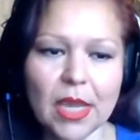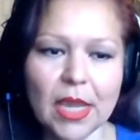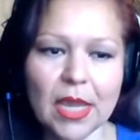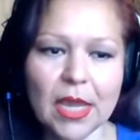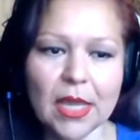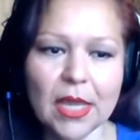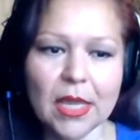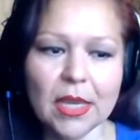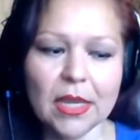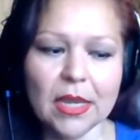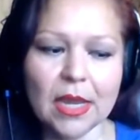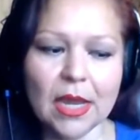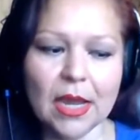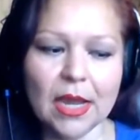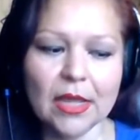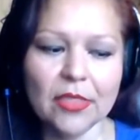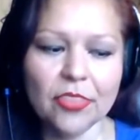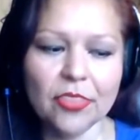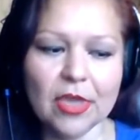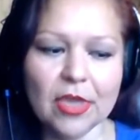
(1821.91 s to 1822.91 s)
And
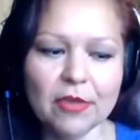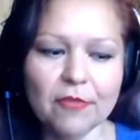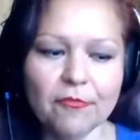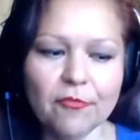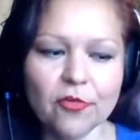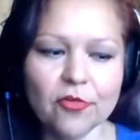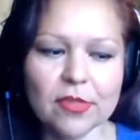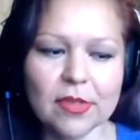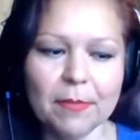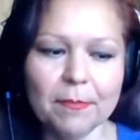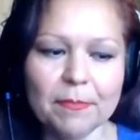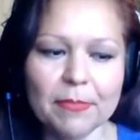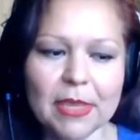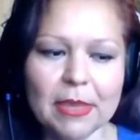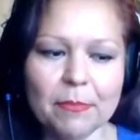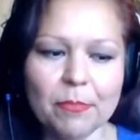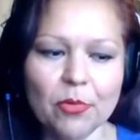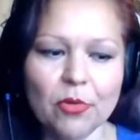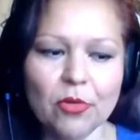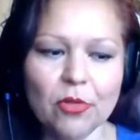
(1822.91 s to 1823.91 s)
I think for some
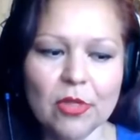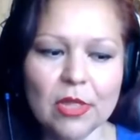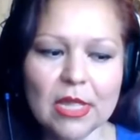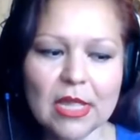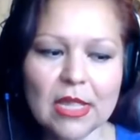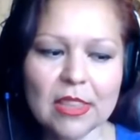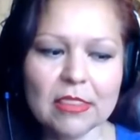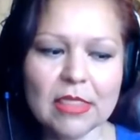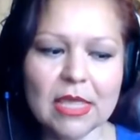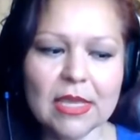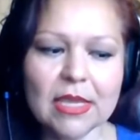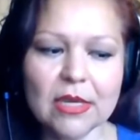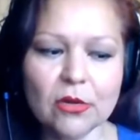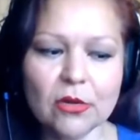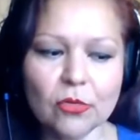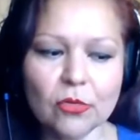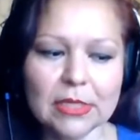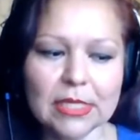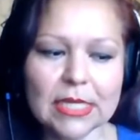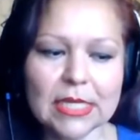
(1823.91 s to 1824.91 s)
people, they can
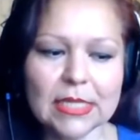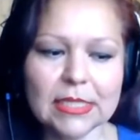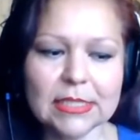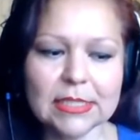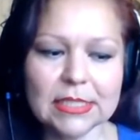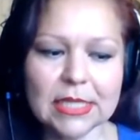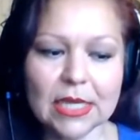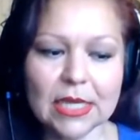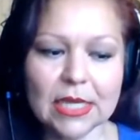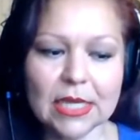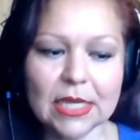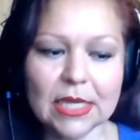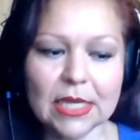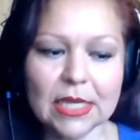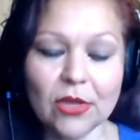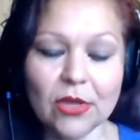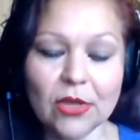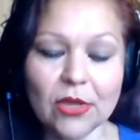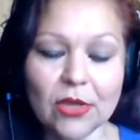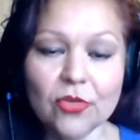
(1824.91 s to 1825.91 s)
only tell
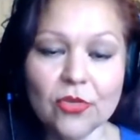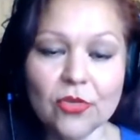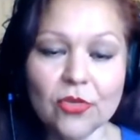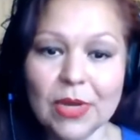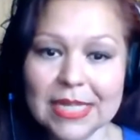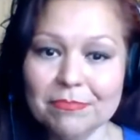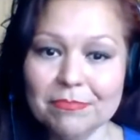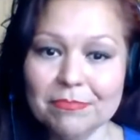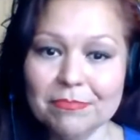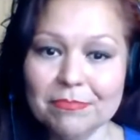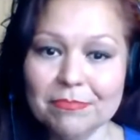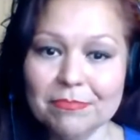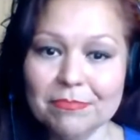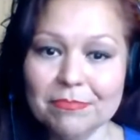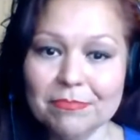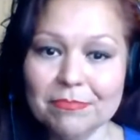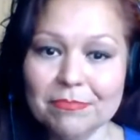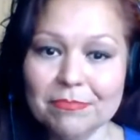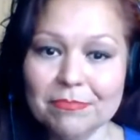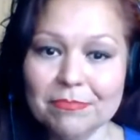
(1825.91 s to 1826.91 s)
you as much as you
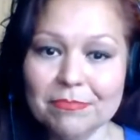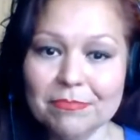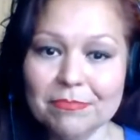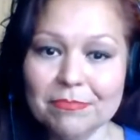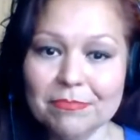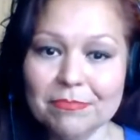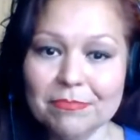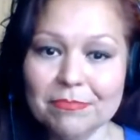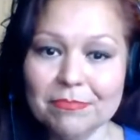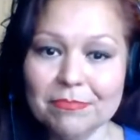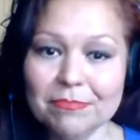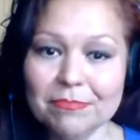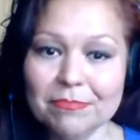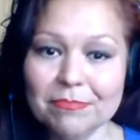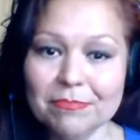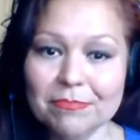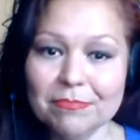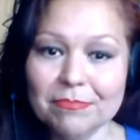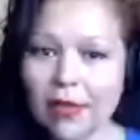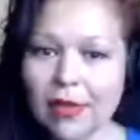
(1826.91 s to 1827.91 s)
can know right
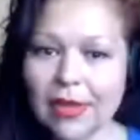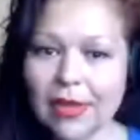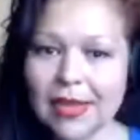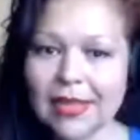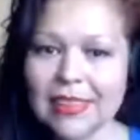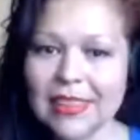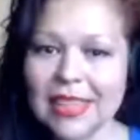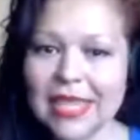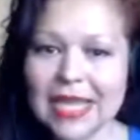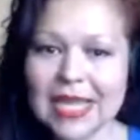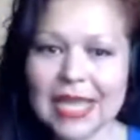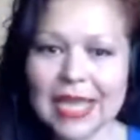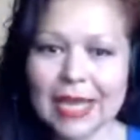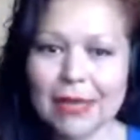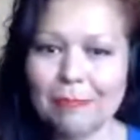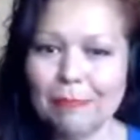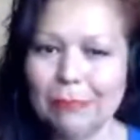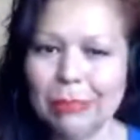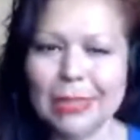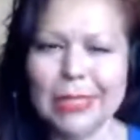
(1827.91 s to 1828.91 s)
now, and they
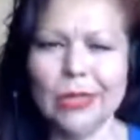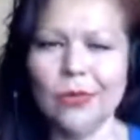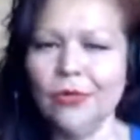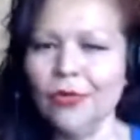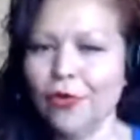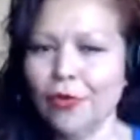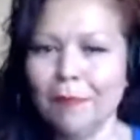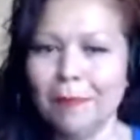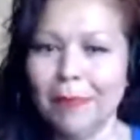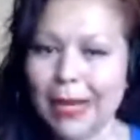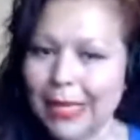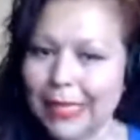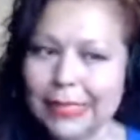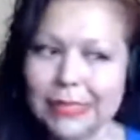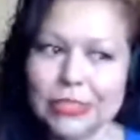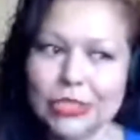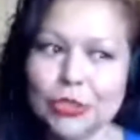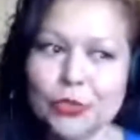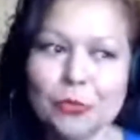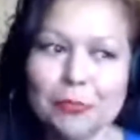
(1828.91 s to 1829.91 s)
can't blow your
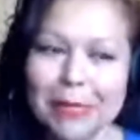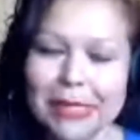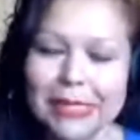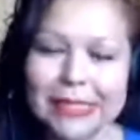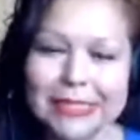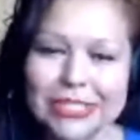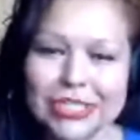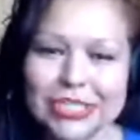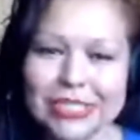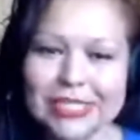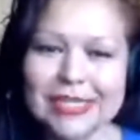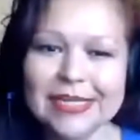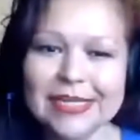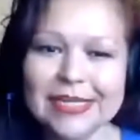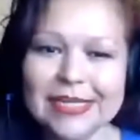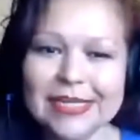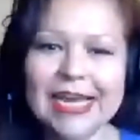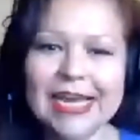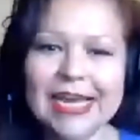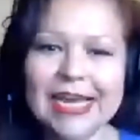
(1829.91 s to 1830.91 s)
mind too much.
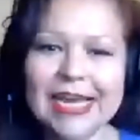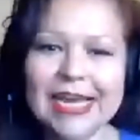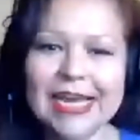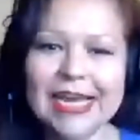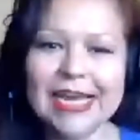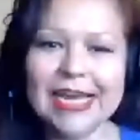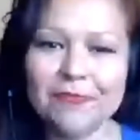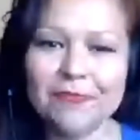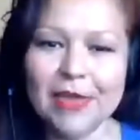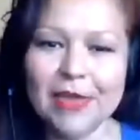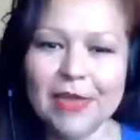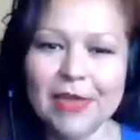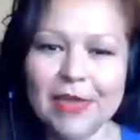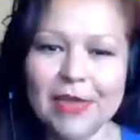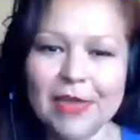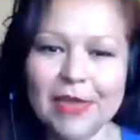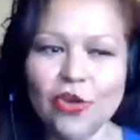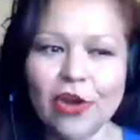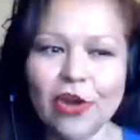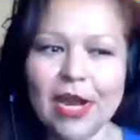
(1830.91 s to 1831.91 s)

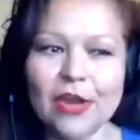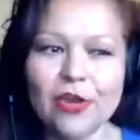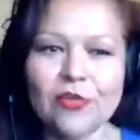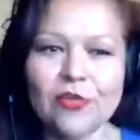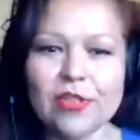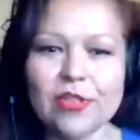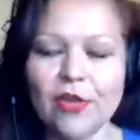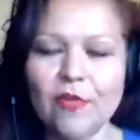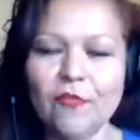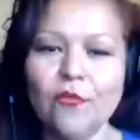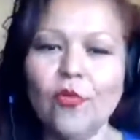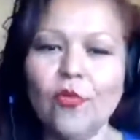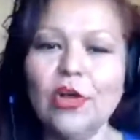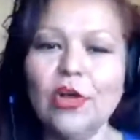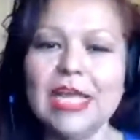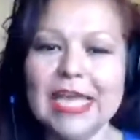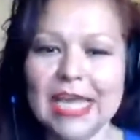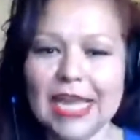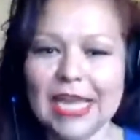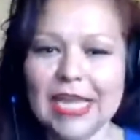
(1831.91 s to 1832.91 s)
And your higher self will
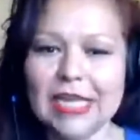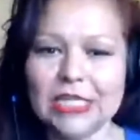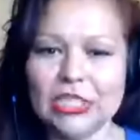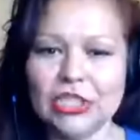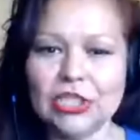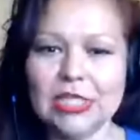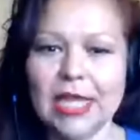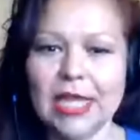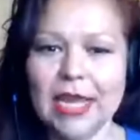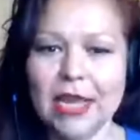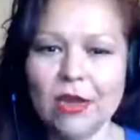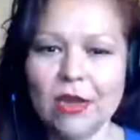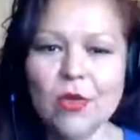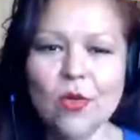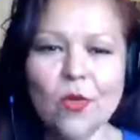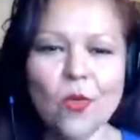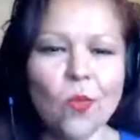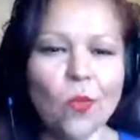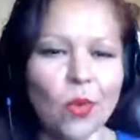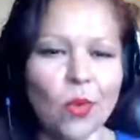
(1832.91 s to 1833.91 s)
gauge, like,
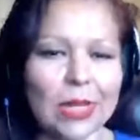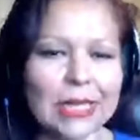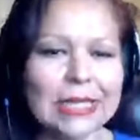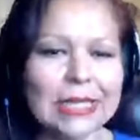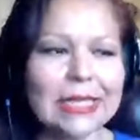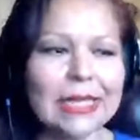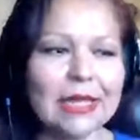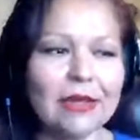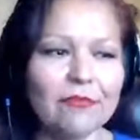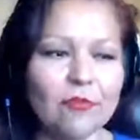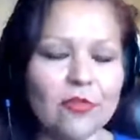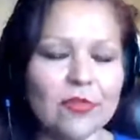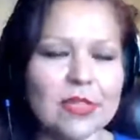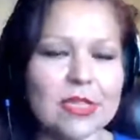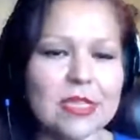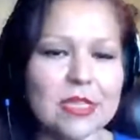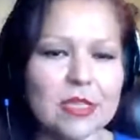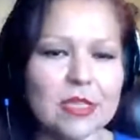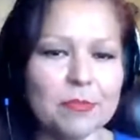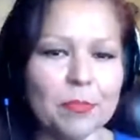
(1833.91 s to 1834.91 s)
what level
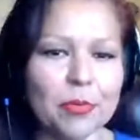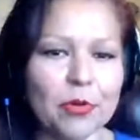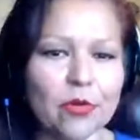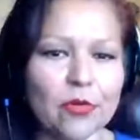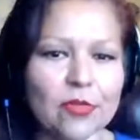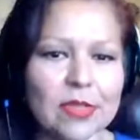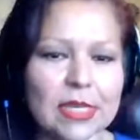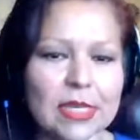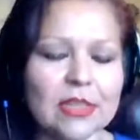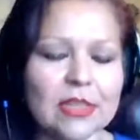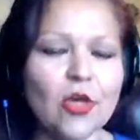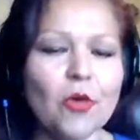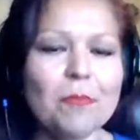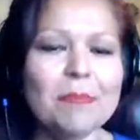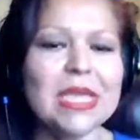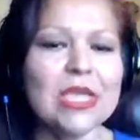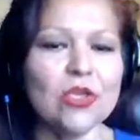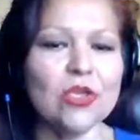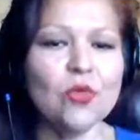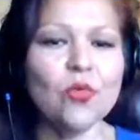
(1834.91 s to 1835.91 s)
is this person? They'll
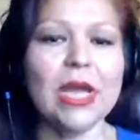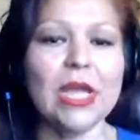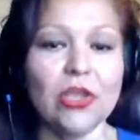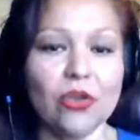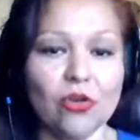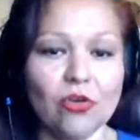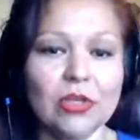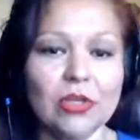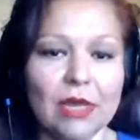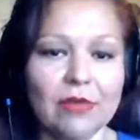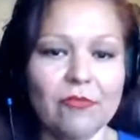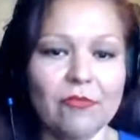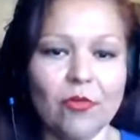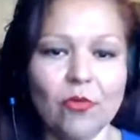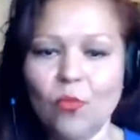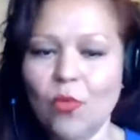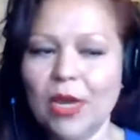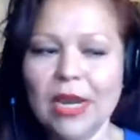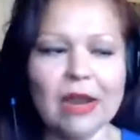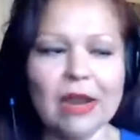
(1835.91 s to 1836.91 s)
meet you at your
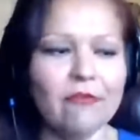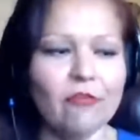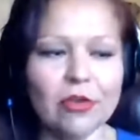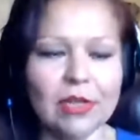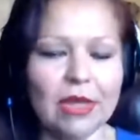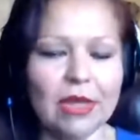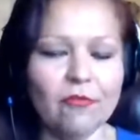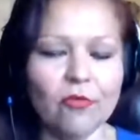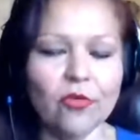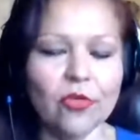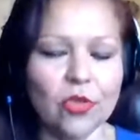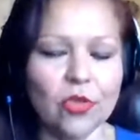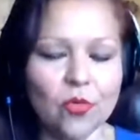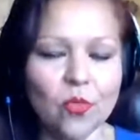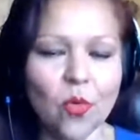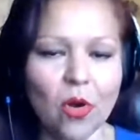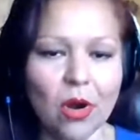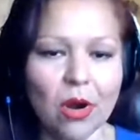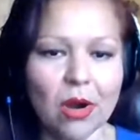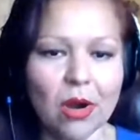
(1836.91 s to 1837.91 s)
level, whatever level
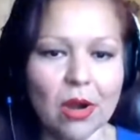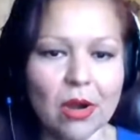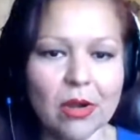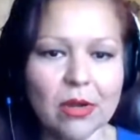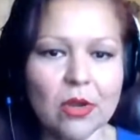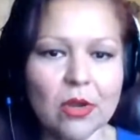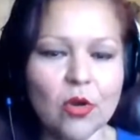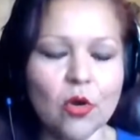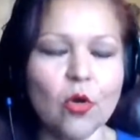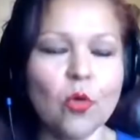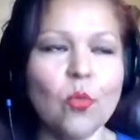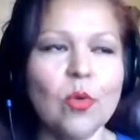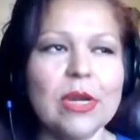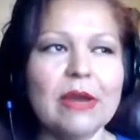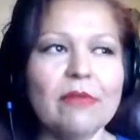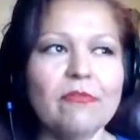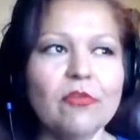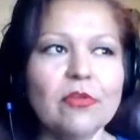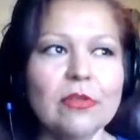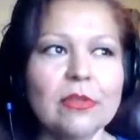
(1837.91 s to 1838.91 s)
you are, or
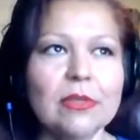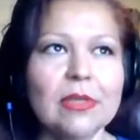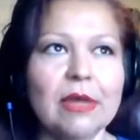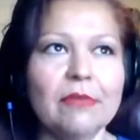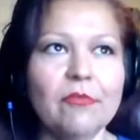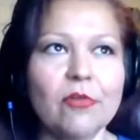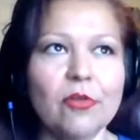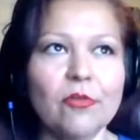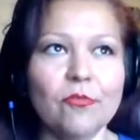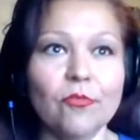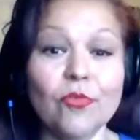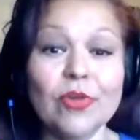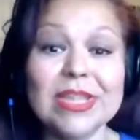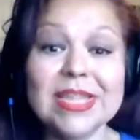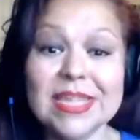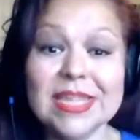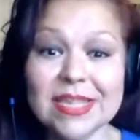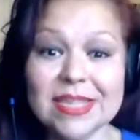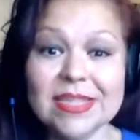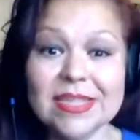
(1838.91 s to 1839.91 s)
whatever level of
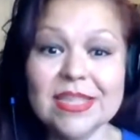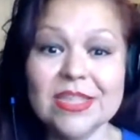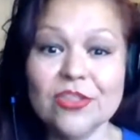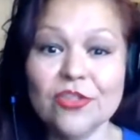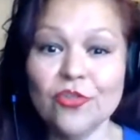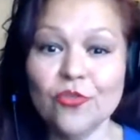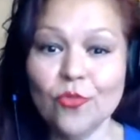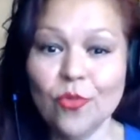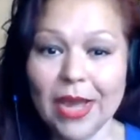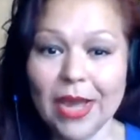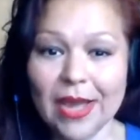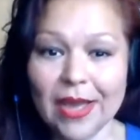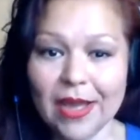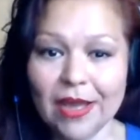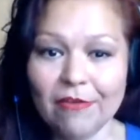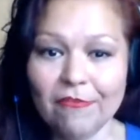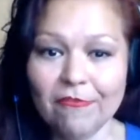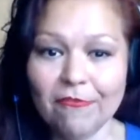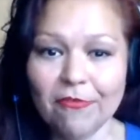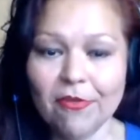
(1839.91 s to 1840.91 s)
resistance you have.